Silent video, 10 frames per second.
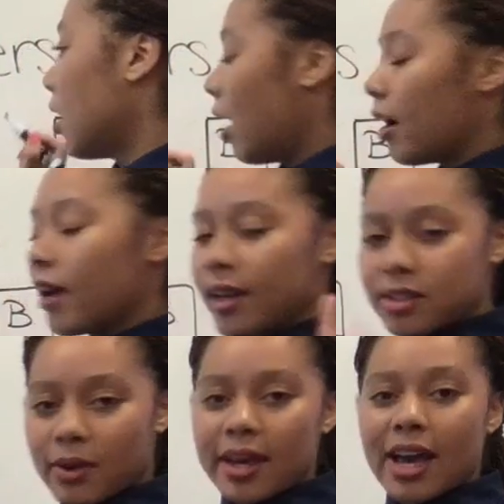All right,
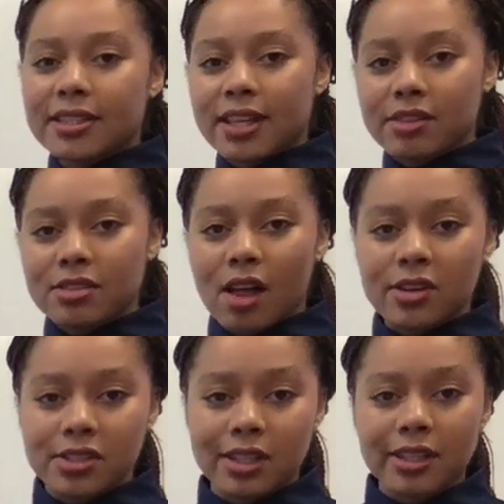so A has
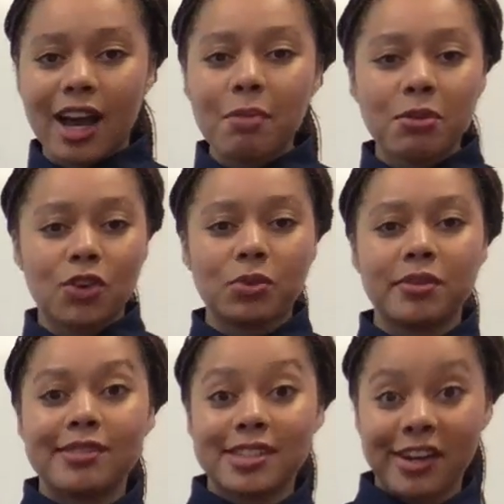$1,000 in their account before we
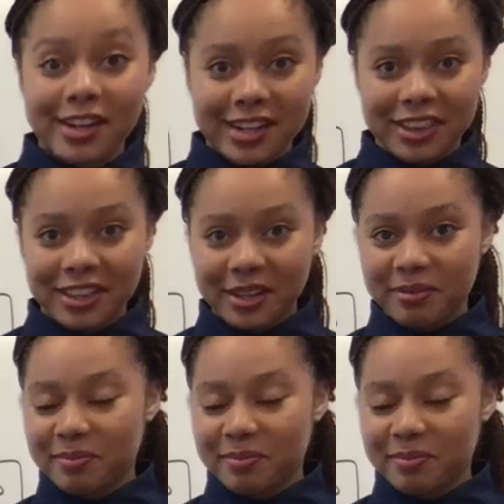even start anything.